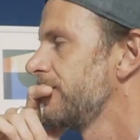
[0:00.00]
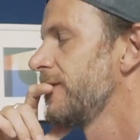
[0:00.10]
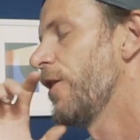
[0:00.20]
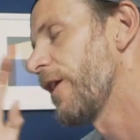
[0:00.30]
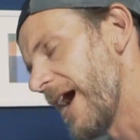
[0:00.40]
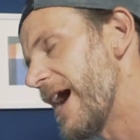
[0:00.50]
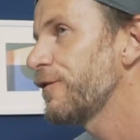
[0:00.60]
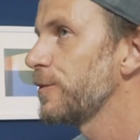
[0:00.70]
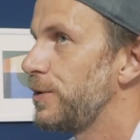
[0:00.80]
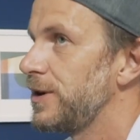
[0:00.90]
Okay, I have
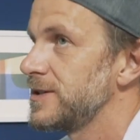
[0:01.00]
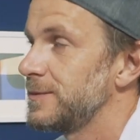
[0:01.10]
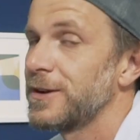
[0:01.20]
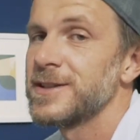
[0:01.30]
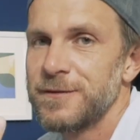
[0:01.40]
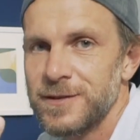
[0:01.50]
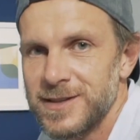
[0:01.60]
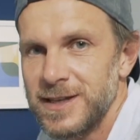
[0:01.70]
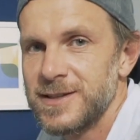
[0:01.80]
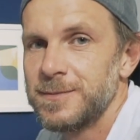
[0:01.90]
to pause it because I have to
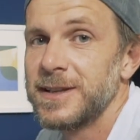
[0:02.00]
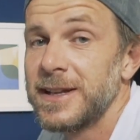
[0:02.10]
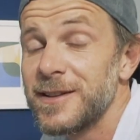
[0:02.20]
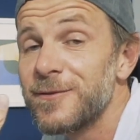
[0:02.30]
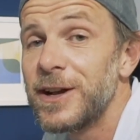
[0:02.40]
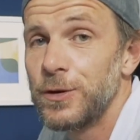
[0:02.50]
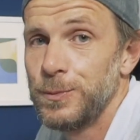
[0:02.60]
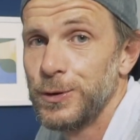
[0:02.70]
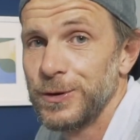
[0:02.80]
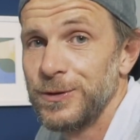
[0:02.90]
say something that is very
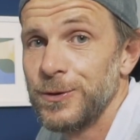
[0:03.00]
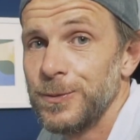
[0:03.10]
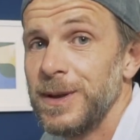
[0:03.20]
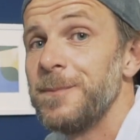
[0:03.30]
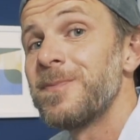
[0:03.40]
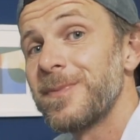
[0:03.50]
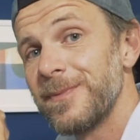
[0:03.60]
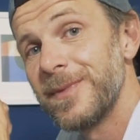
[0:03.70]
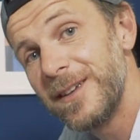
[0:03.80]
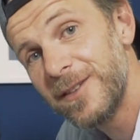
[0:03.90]
important to me.
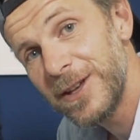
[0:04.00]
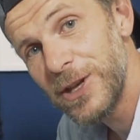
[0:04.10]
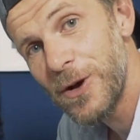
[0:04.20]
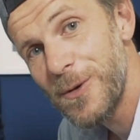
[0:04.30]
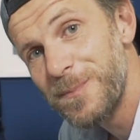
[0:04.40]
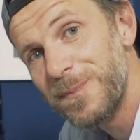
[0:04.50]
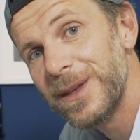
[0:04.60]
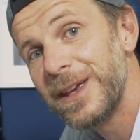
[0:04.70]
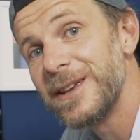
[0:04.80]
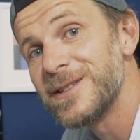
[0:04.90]
This video
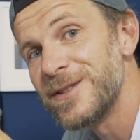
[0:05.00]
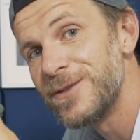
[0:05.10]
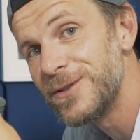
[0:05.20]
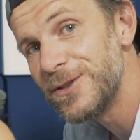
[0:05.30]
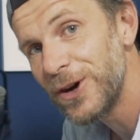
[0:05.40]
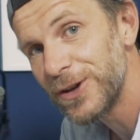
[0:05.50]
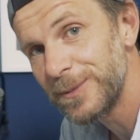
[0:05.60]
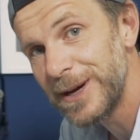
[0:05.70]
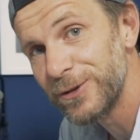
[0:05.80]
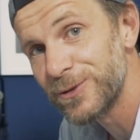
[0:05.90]
is not
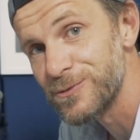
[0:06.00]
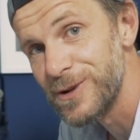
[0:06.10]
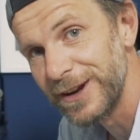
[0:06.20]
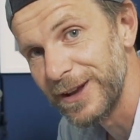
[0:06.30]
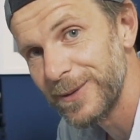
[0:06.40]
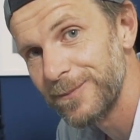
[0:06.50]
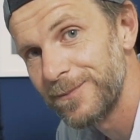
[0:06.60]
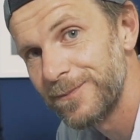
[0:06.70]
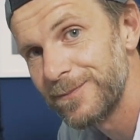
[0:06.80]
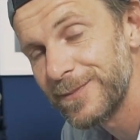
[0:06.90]
about running.
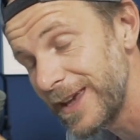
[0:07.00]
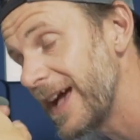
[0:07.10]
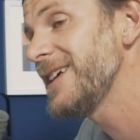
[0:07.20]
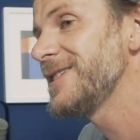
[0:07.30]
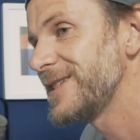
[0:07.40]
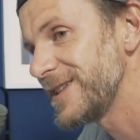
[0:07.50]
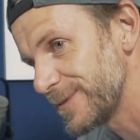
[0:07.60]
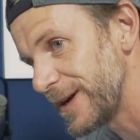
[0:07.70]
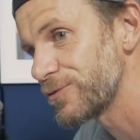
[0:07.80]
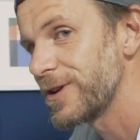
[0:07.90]
Yes, it's
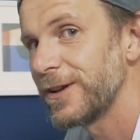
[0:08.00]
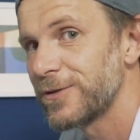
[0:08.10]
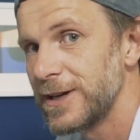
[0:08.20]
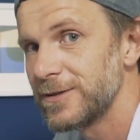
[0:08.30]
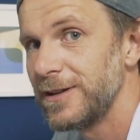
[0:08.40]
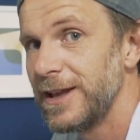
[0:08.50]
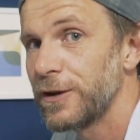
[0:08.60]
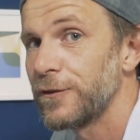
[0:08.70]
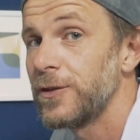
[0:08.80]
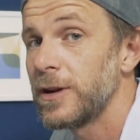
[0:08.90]
about running around the Lake
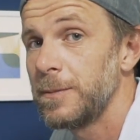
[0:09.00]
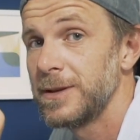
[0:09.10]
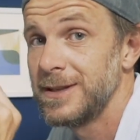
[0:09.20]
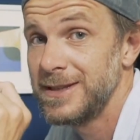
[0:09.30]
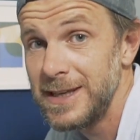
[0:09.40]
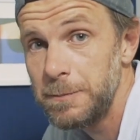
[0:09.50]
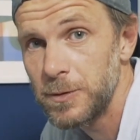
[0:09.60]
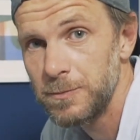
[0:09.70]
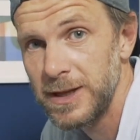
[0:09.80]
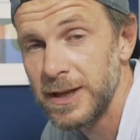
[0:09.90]
of Zurich, but the deeper
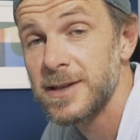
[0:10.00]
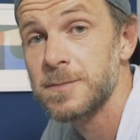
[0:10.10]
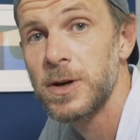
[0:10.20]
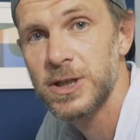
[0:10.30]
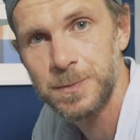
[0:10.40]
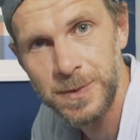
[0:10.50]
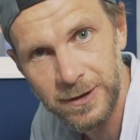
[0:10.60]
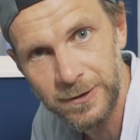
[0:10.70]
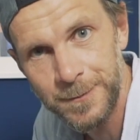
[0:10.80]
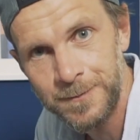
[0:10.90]
meaning is much bigger.